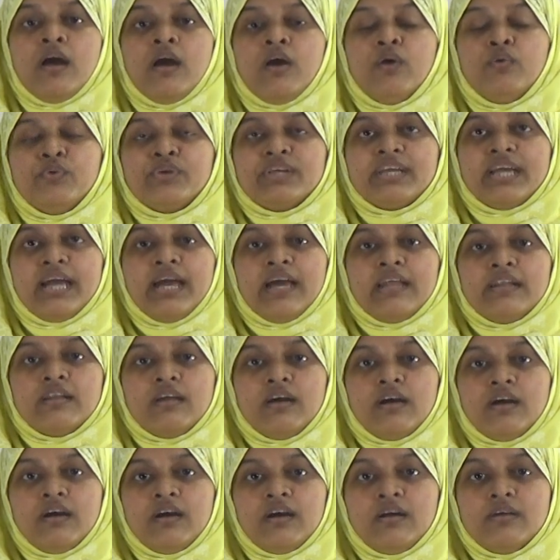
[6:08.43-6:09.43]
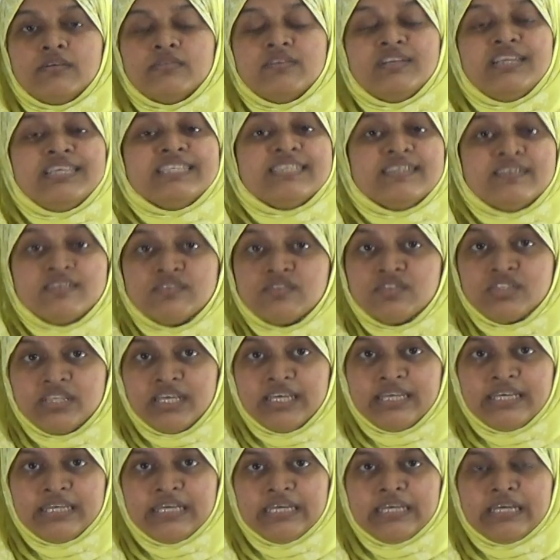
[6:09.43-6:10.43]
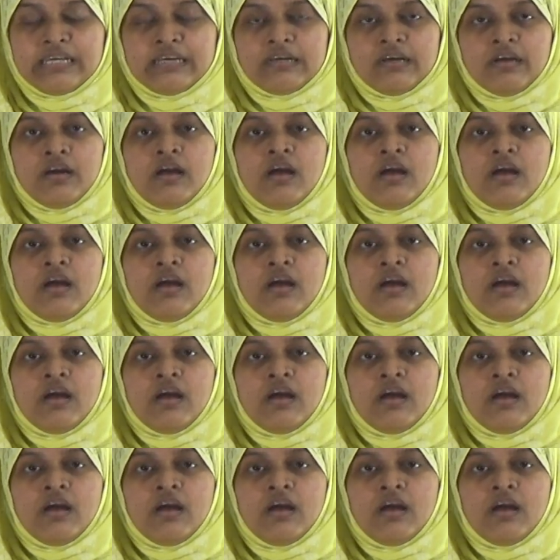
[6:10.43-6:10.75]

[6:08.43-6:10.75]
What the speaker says: we can listen singing,